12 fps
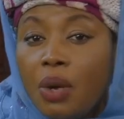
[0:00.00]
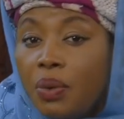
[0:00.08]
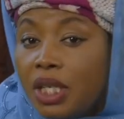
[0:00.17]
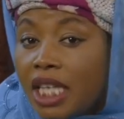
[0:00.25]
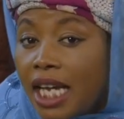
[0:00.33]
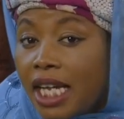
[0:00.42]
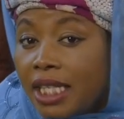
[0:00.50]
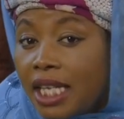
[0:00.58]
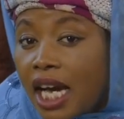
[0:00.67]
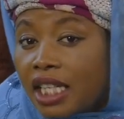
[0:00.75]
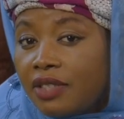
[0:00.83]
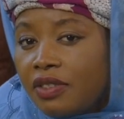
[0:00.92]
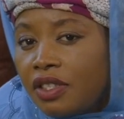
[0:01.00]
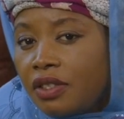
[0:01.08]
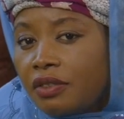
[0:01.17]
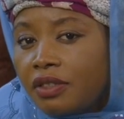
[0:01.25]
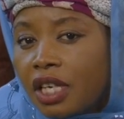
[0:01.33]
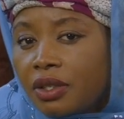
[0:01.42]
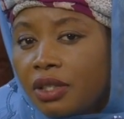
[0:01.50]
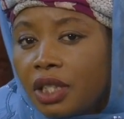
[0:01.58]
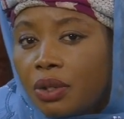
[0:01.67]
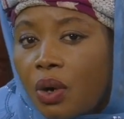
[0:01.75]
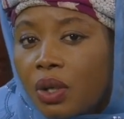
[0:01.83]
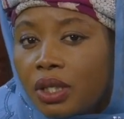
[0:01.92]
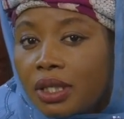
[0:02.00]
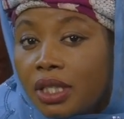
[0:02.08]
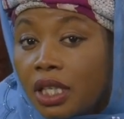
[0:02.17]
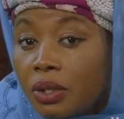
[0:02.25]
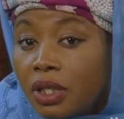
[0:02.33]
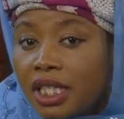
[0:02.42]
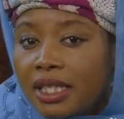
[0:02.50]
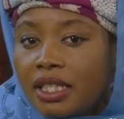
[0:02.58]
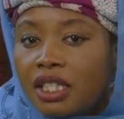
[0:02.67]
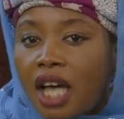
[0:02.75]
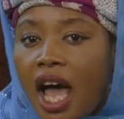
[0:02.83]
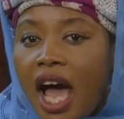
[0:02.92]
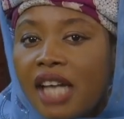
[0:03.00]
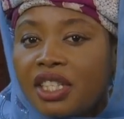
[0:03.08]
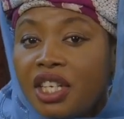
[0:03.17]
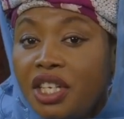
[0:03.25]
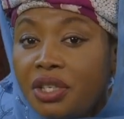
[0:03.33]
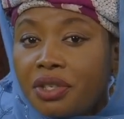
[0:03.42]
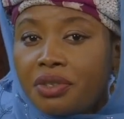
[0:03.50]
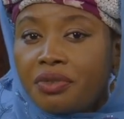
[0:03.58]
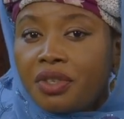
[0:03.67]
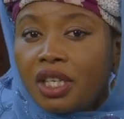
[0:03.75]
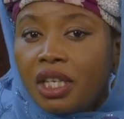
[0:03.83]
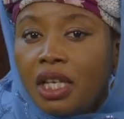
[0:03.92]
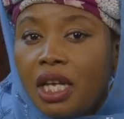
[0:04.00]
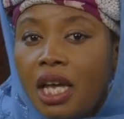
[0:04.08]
which highlight the activities of NAHCON and other stakeholders in the Hajj industry.